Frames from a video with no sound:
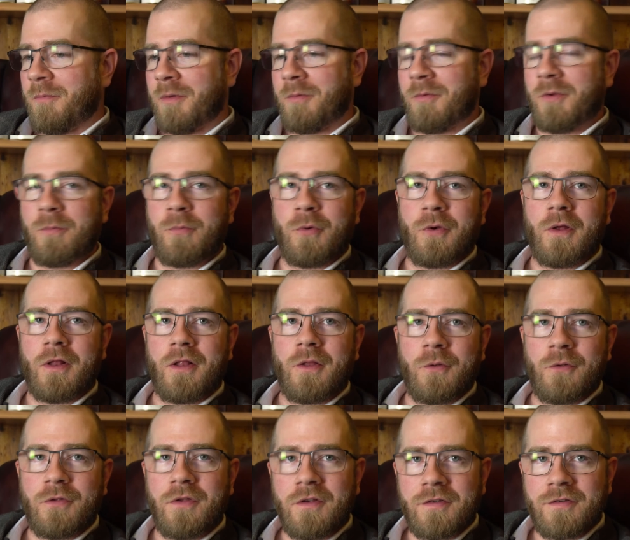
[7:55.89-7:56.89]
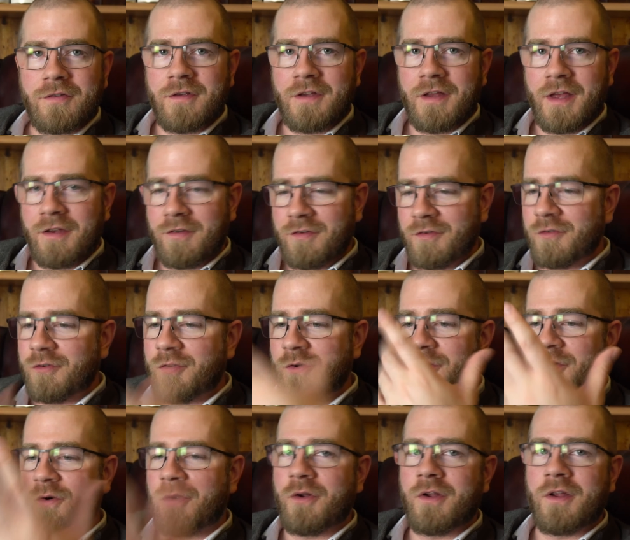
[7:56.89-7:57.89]
Maybe you put a little dusting of ice and
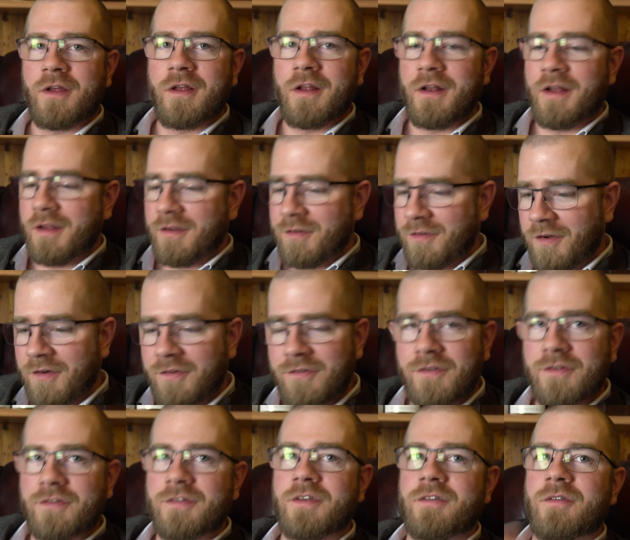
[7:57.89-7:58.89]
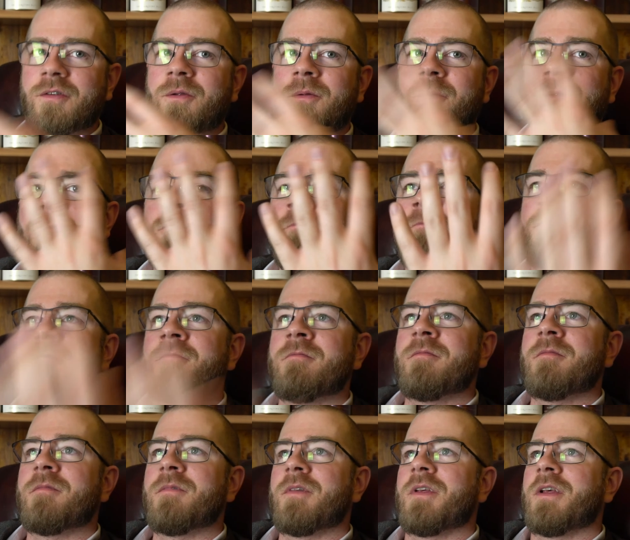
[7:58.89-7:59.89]
sugar on it, and it starts to sizzle,
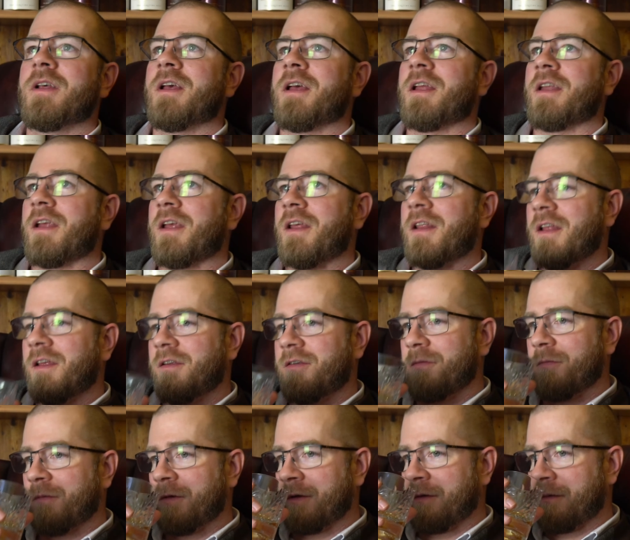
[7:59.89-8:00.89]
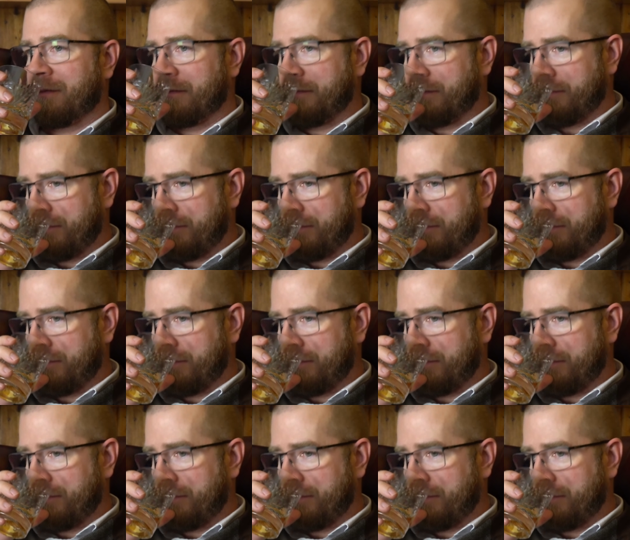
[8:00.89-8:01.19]
and you get that smell.